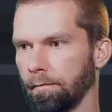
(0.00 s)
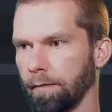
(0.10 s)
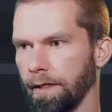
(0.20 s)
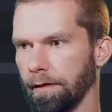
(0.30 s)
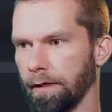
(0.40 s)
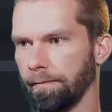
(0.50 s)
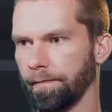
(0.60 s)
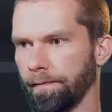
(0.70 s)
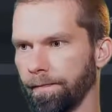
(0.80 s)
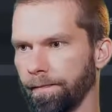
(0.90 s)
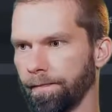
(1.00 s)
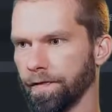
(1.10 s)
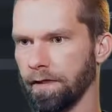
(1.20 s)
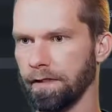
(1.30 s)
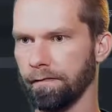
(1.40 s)
Param. So
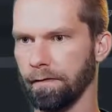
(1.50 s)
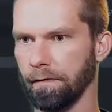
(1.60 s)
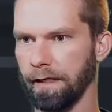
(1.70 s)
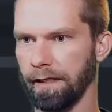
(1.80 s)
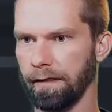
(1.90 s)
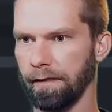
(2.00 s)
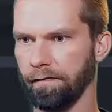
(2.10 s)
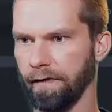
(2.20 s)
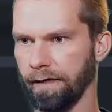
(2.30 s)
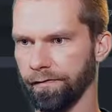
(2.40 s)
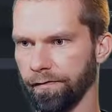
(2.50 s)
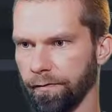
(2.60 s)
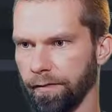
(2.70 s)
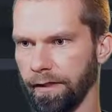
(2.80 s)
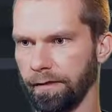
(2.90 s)
let's have a look at the event
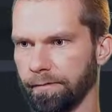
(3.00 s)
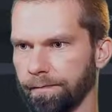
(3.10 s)
2 here.